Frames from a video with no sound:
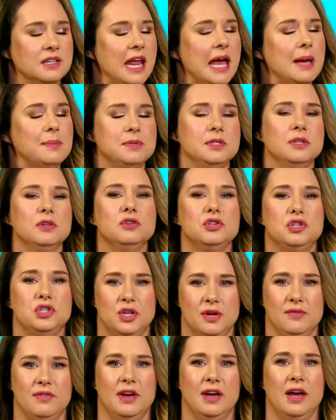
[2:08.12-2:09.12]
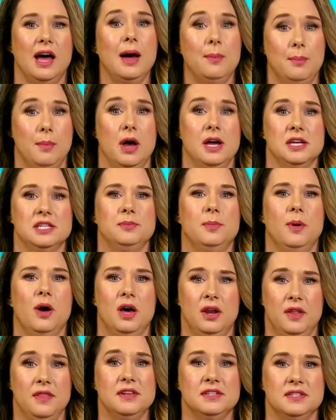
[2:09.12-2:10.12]
an absolute shiver up my
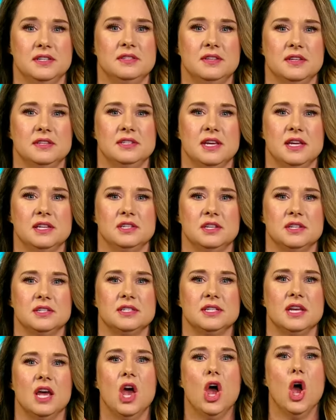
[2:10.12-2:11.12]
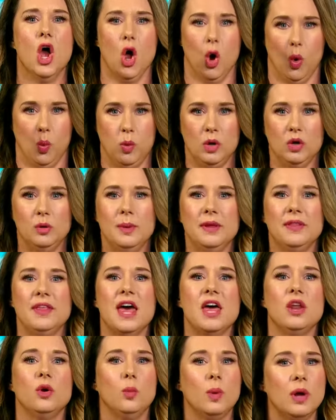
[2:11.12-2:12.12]
spine, and this is the sentence: "We'll be
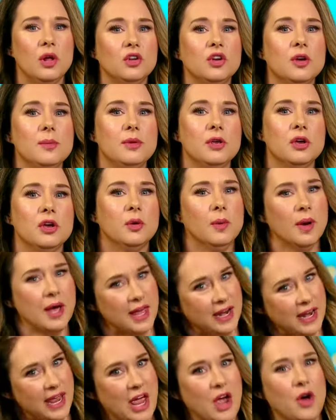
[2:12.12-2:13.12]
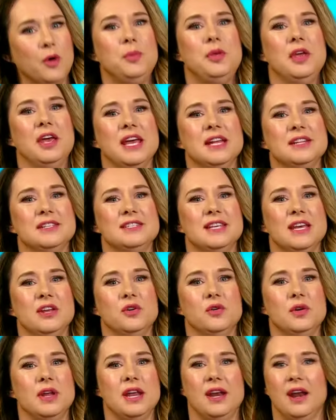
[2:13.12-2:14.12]
there to welcome you and help you get
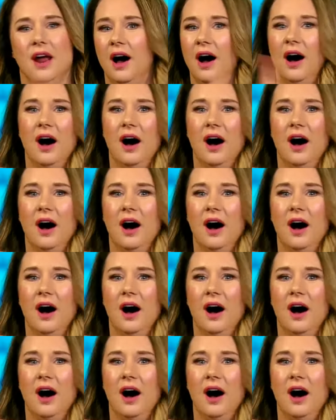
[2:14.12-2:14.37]
settled in."